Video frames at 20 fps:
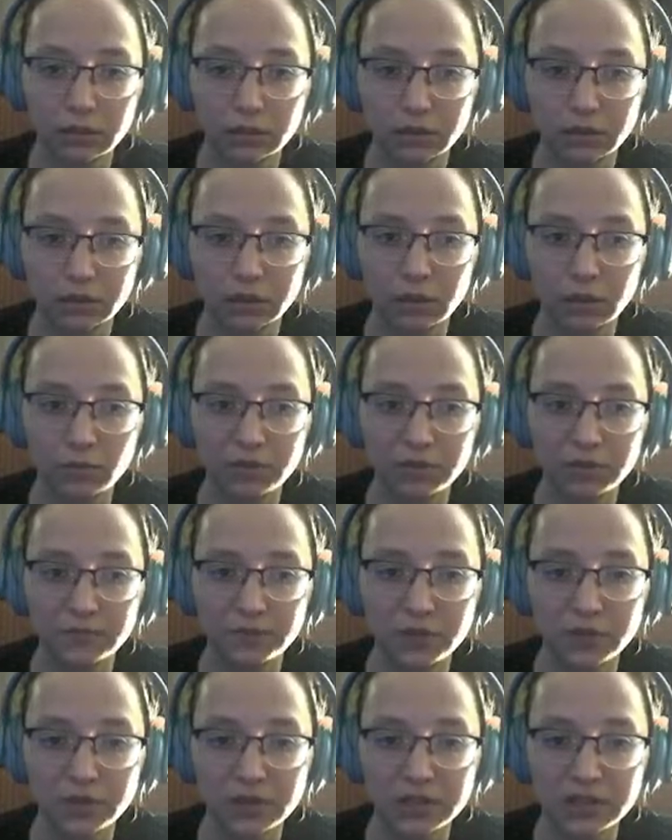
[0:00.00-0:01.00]
I wonder if
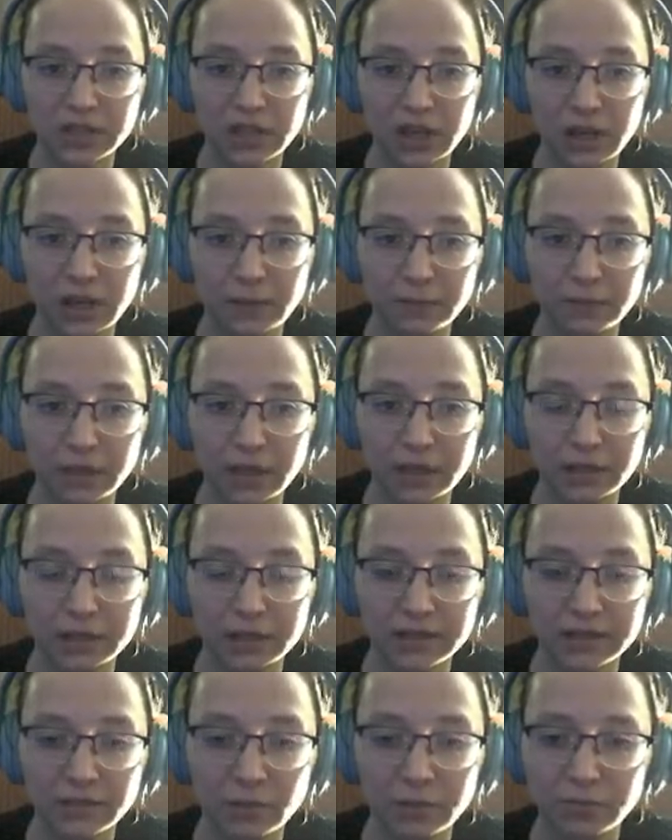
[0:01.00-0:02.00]
there's a timeline,
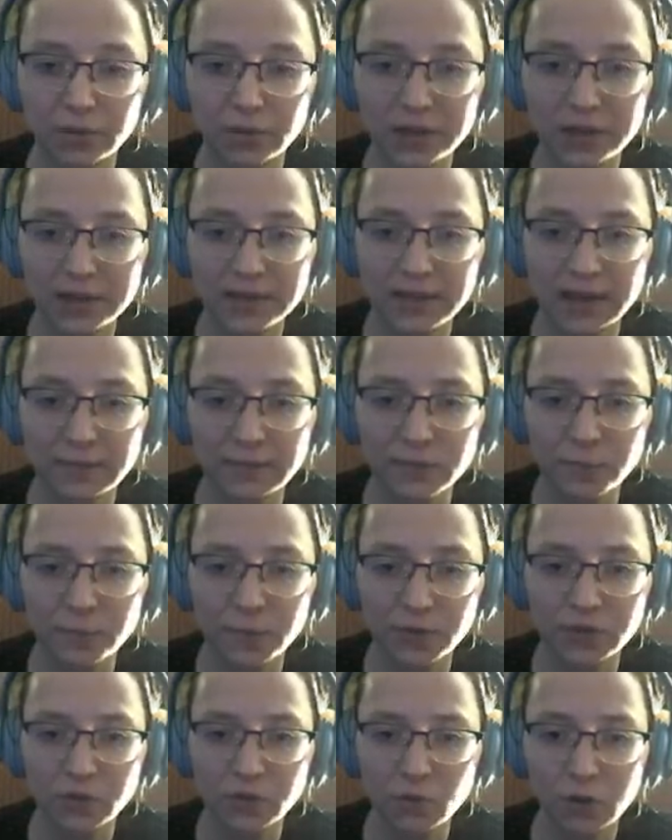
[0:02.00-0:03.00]
because at one point he said I'm
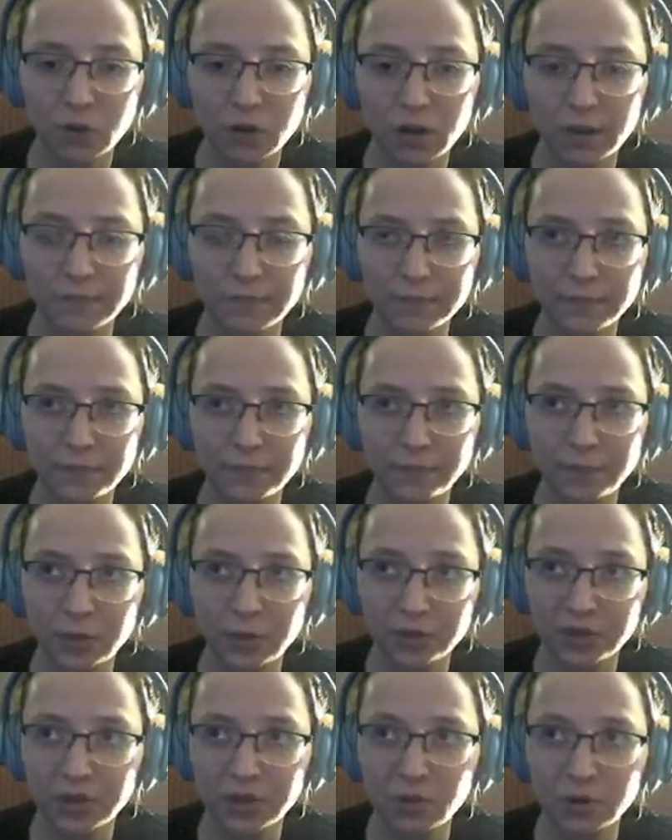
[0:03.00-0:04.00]
supposed to
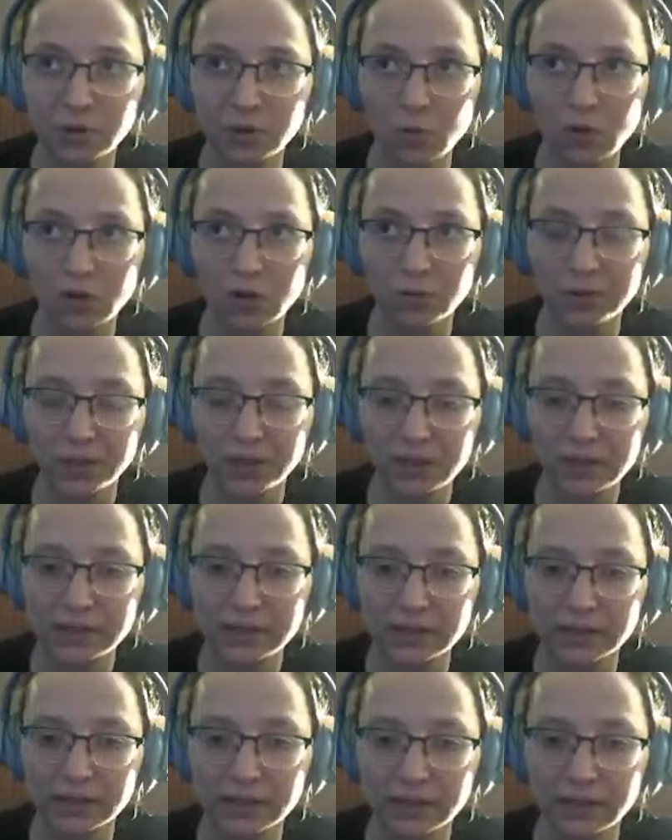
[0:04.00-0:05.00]
go on a walk with
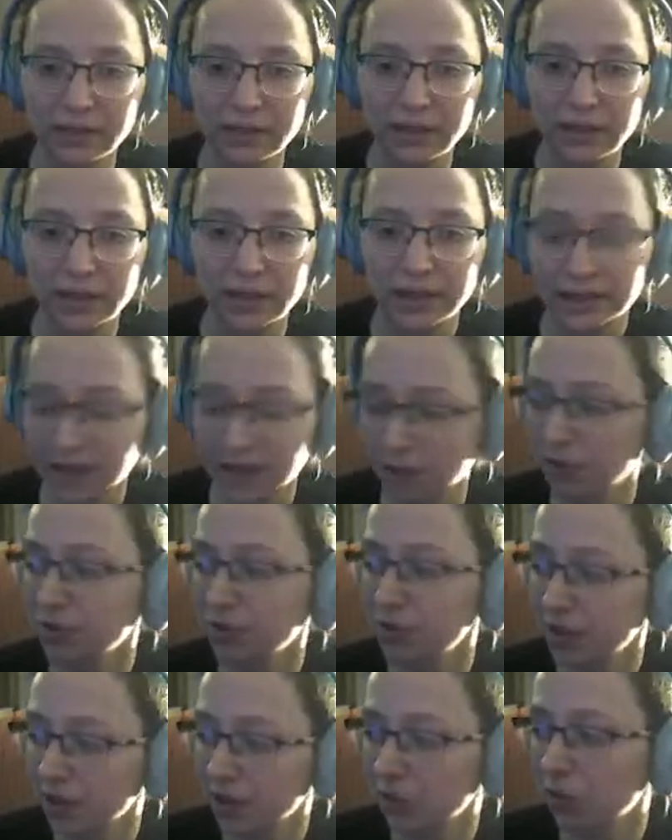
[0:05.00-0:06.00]
Issa, and now we're
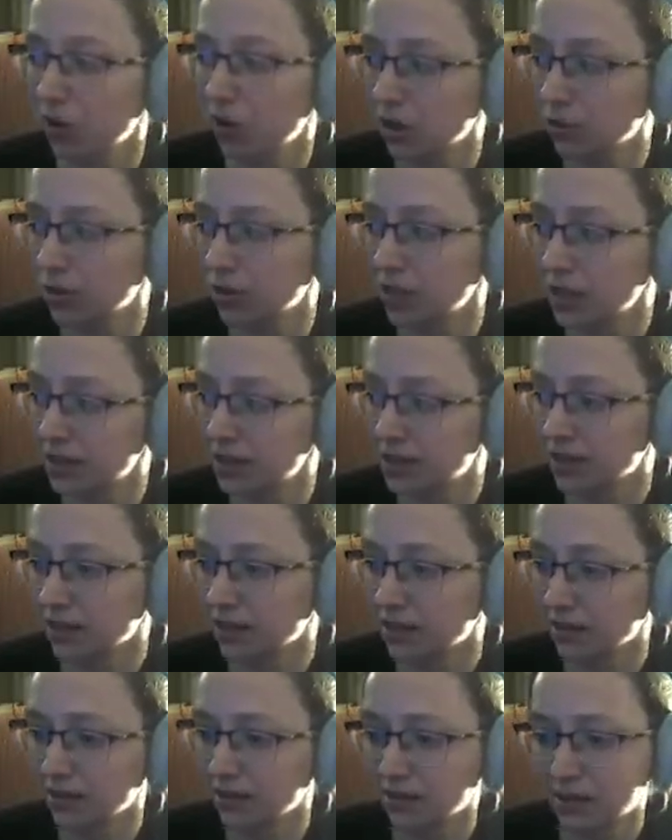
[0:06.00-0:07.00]
going on a walk with
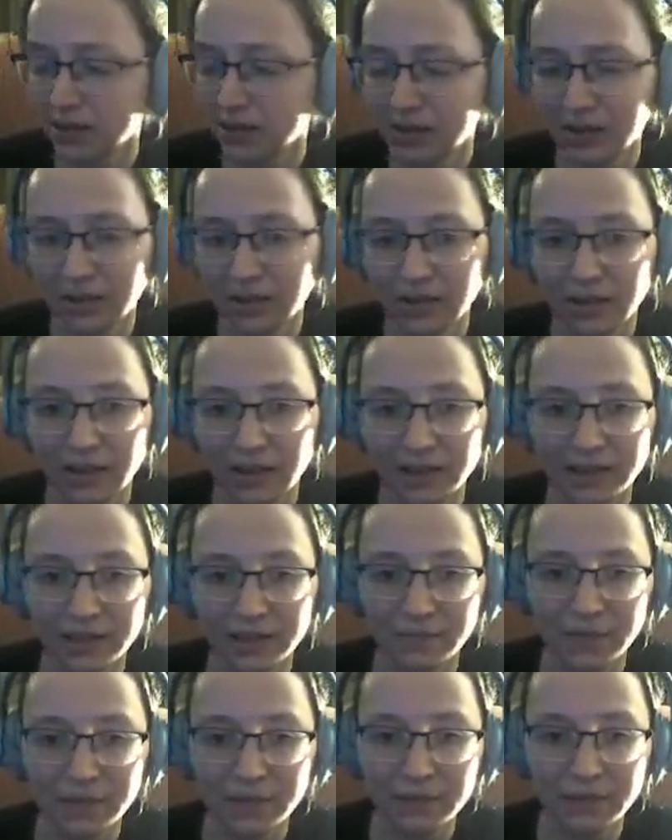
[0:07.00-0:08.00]
Issa. I think
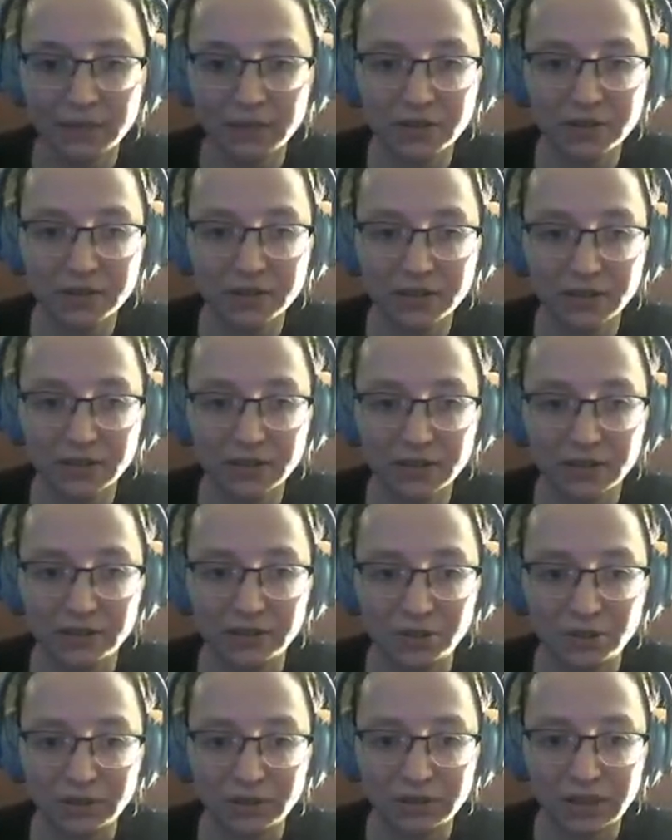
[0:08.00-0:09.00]
maybe there's
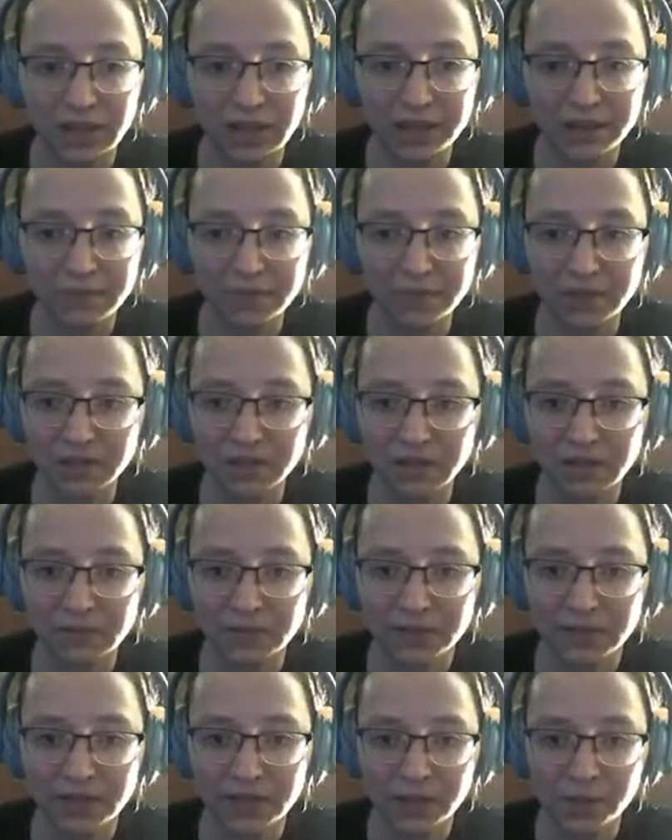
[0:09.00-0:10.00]
you could line up these
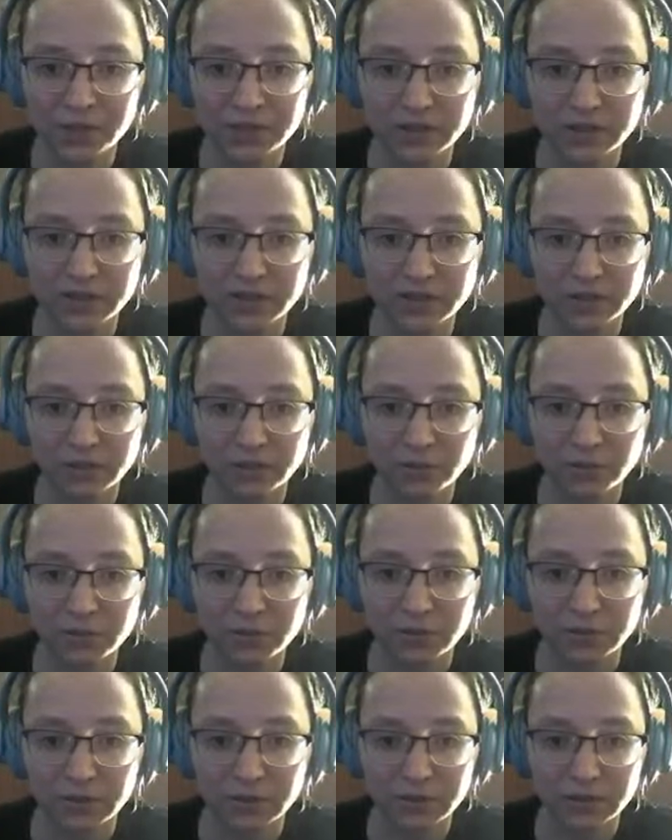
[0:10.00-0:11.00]
conversations in a certain
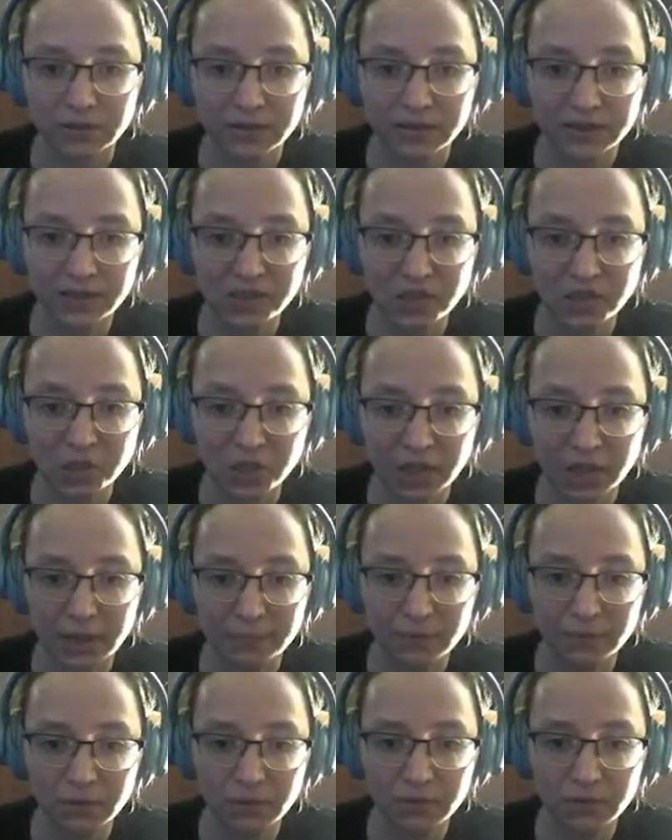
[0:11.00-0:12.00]
order. Is this the
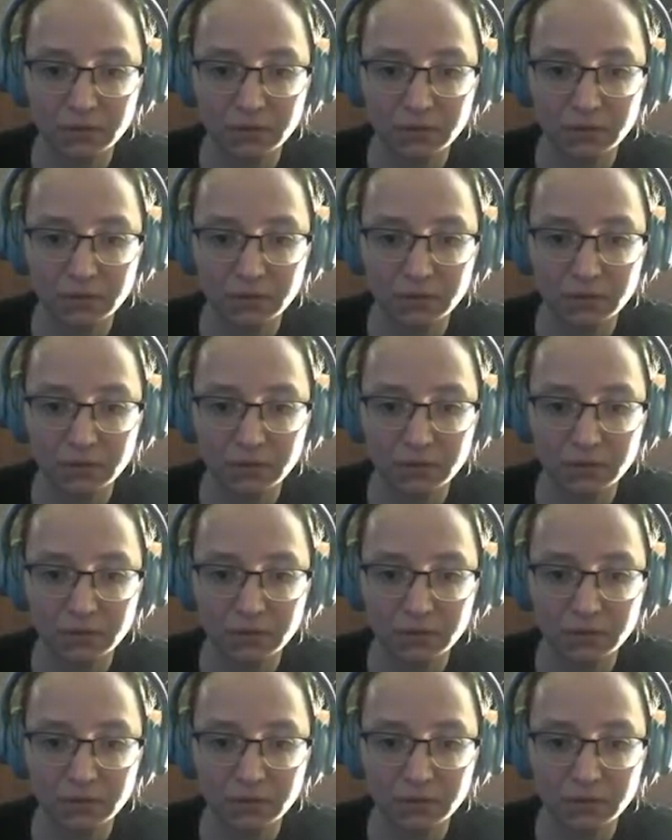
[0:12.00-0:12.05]
chapel?